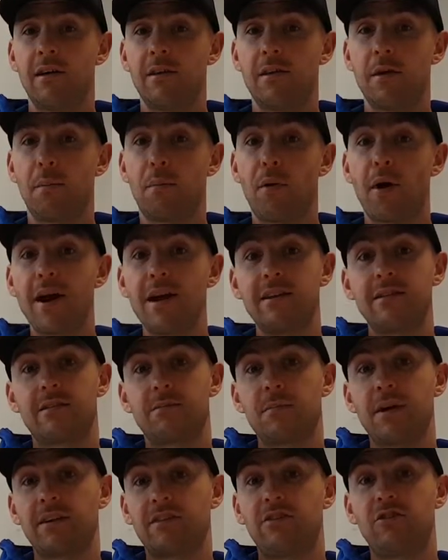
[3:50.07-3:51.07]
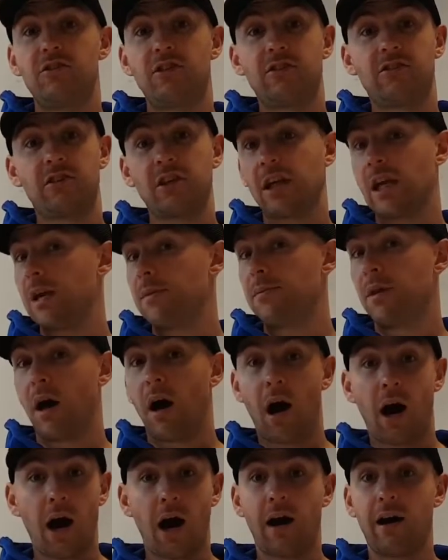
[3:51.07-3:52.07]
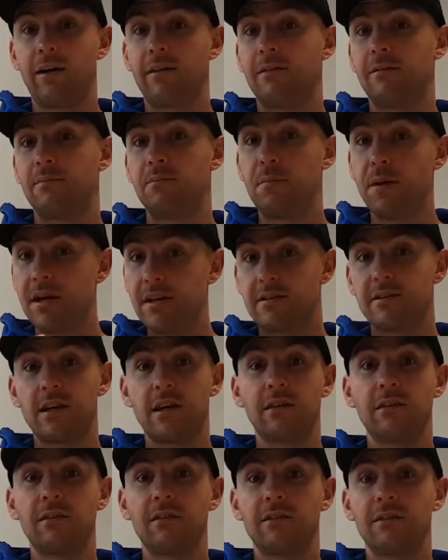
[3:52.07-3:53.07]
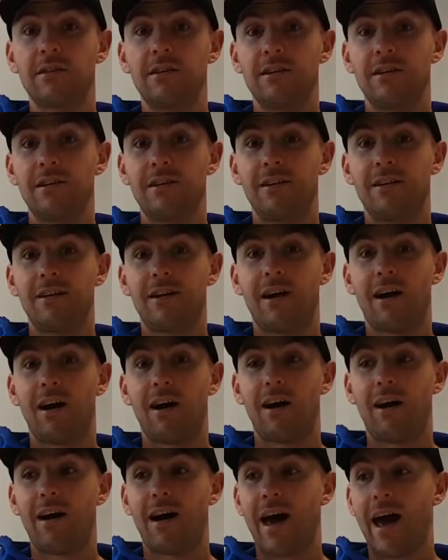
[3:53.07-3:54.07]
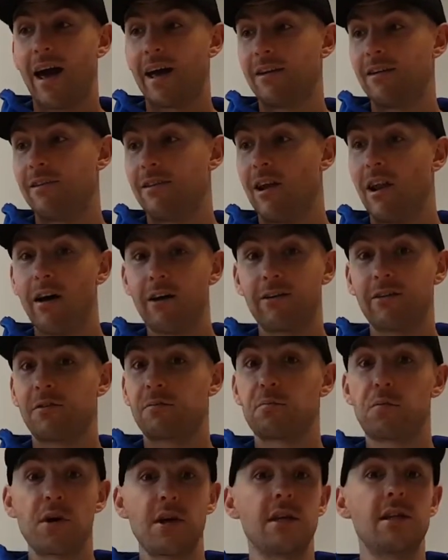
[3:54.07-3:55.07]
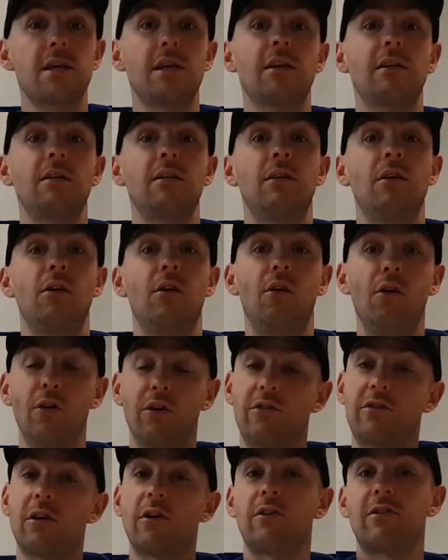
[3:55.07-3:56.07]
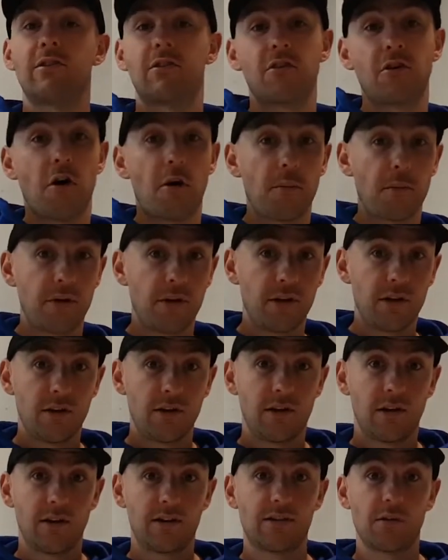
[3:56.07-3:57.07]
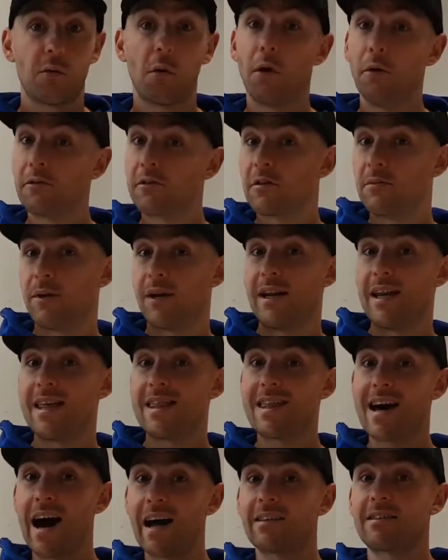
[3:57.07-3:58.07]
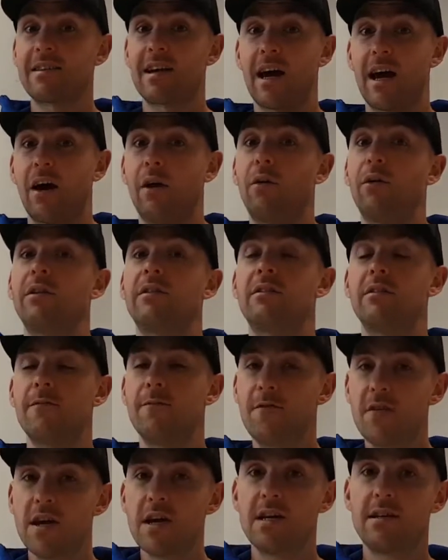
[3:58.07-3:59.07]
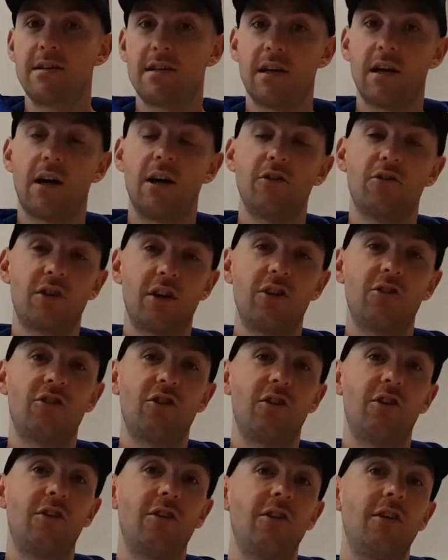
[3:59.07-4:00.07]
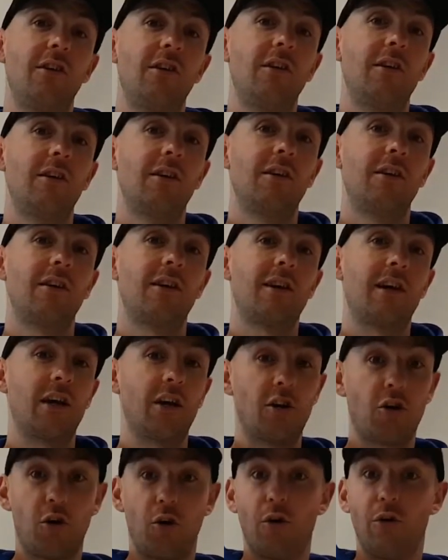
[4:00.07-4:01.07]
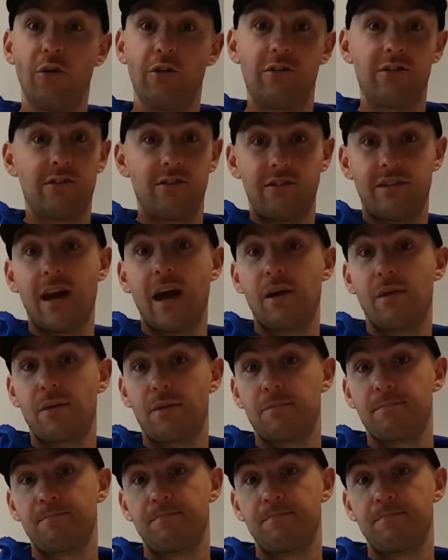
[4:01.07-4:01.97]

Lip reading: the brain's messages to keep the heart beating and lungs breathing also stop. So ultimately, that's how severe dehydration can cause death.